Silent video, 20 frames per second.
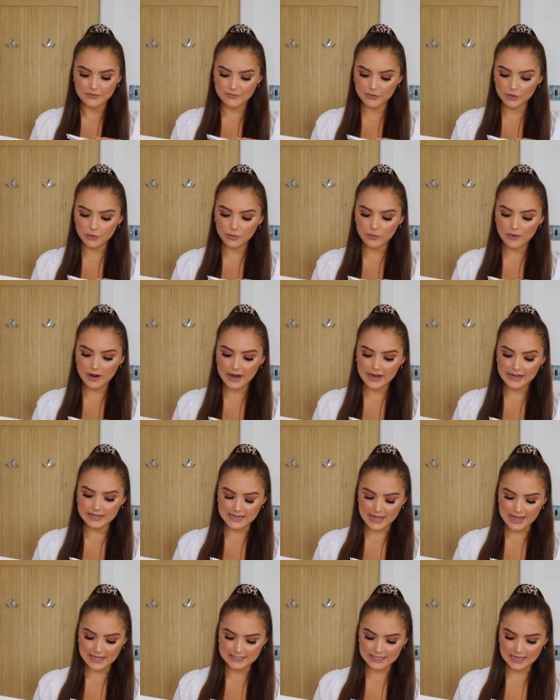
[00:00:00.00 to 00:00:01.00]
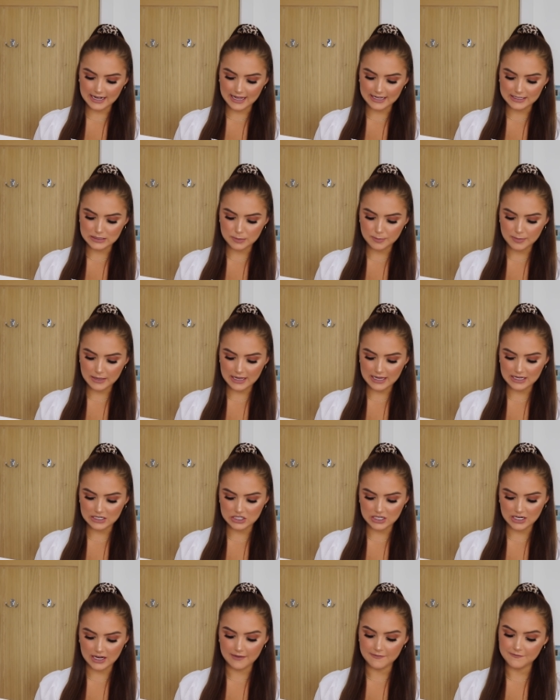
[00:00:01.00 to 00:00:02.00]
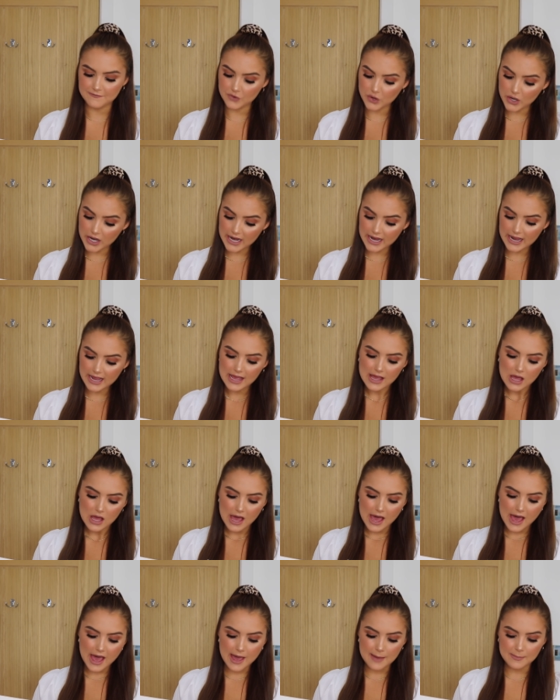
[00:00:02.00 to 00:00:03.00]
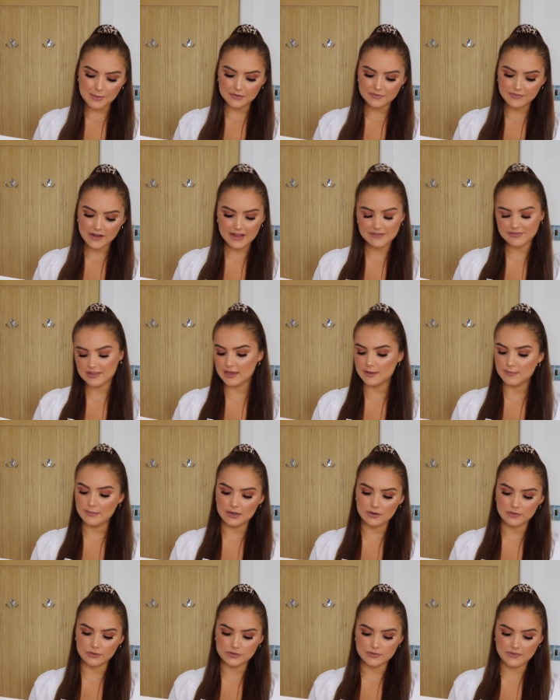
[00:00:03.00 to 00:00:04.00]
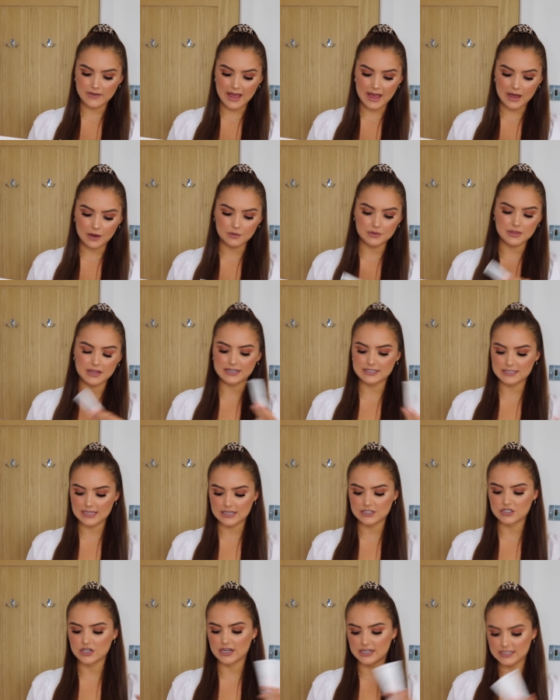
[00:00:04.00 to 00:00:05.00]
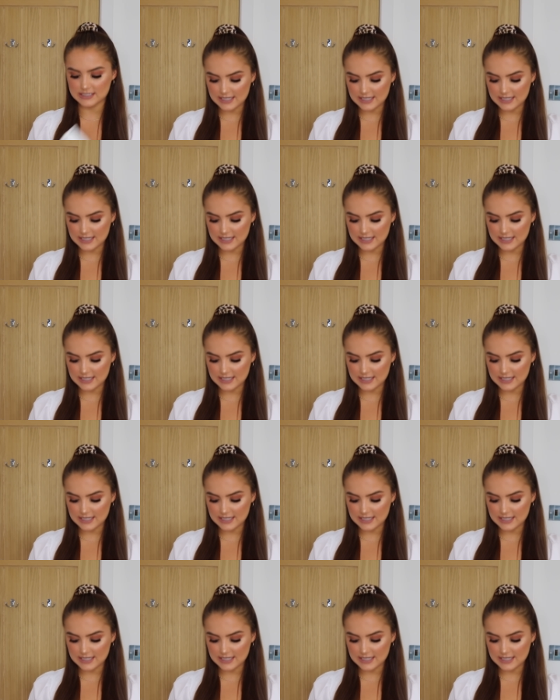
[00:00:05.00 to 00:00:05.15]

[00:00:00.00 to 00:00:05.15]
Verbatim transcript: fluoride, S L S, P E G free, um, five key minerals for health, etc, et